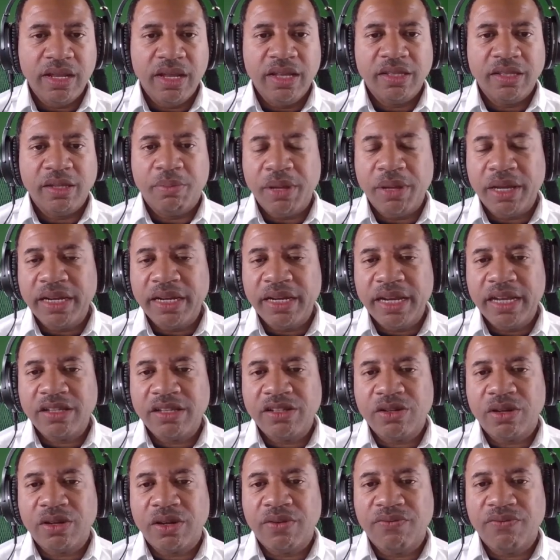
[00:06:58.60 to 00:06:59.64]
The ability
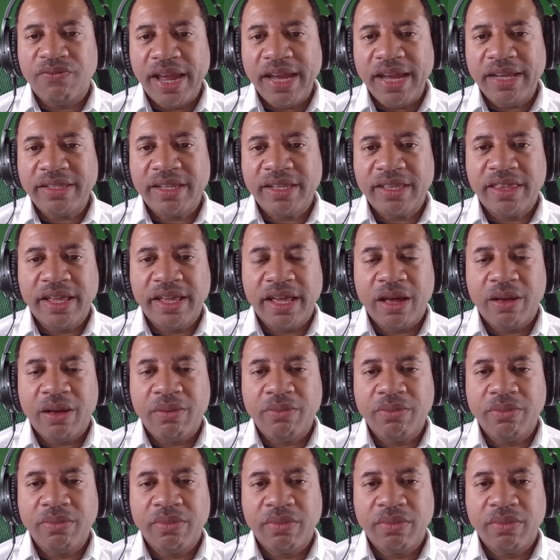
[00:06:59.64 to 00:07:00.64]
to convey to them